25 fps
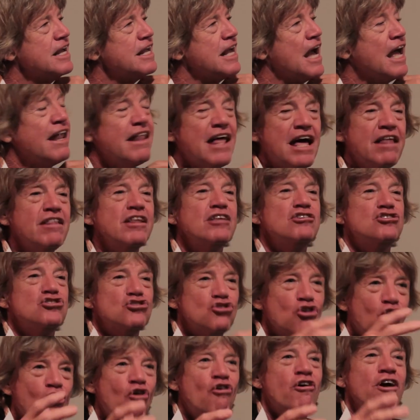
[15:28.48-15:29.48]
And the
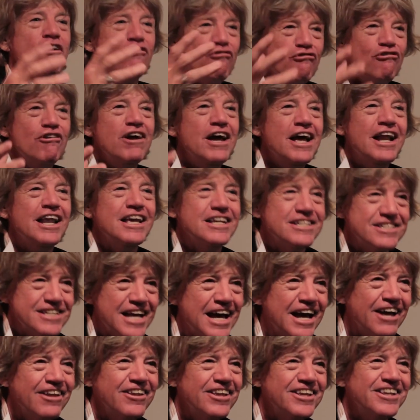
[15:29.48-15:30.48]
story really
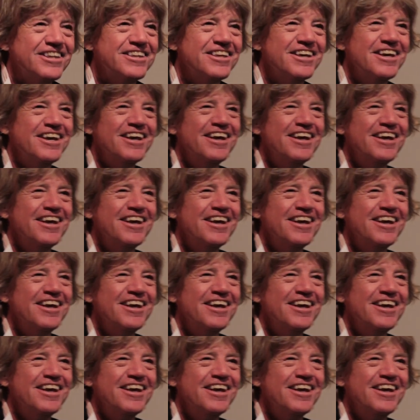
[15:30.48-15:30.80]
sounded...